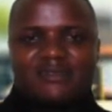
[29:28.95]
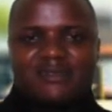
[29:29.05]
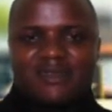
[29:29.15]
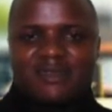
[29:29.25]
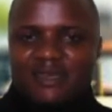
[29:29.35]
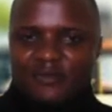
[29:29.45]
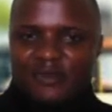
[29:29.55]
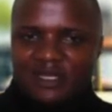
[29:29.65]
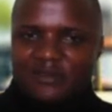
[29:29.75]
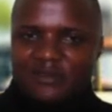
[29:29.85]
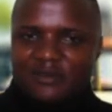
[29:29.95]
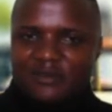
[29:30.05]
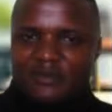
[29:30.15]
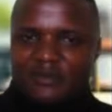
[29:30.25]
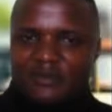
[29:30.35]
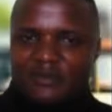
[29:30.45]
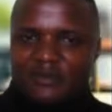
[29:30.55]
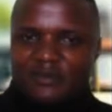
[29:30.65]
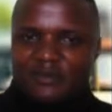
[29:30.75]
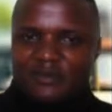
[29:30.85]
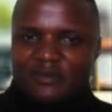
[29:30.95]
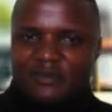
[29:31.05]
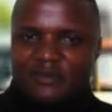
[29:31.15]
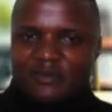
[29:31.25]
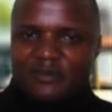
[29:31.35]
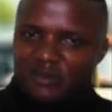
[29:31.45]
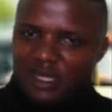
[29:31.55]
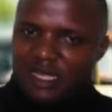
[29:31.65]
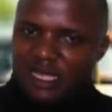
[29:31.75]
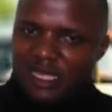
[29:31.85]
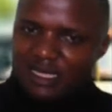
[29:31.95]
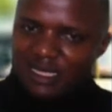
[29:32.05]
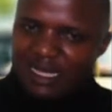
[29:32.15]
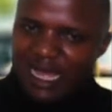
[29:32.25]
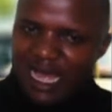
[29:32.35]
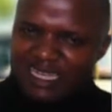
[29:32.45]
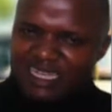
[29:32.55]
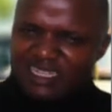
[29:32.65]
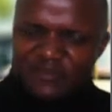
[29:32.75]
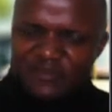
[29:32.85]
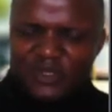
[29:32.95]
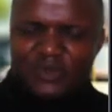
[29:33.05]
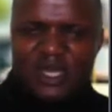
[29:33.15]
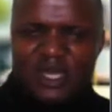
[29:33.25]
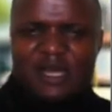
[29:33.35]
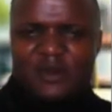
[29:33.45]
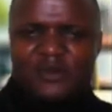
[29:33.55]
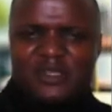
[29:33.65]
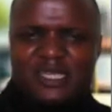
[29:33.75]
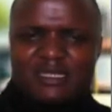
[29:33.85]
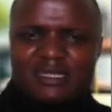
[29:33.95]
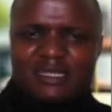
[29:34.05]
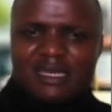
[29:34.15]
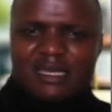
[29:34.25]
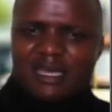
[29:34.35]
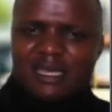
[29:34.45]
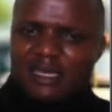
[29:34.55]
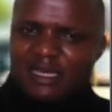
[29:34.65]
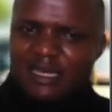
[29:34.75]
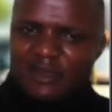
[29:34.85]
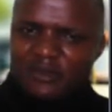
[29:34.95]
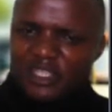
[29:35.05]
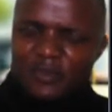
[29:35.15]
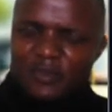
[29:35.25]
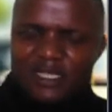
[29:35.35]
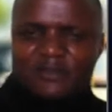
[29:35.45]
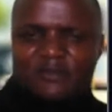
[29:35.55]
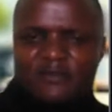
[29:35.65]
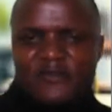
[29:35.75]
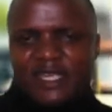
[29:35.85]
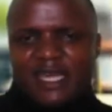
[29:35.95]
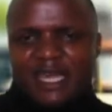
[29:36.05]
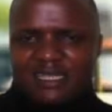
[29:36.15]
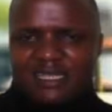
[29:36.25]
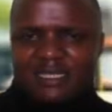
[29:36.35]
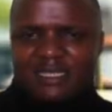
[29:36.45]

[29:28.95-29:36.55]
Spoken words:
We celebrate much an individual Cameroonian, irrespective of their ethnicity,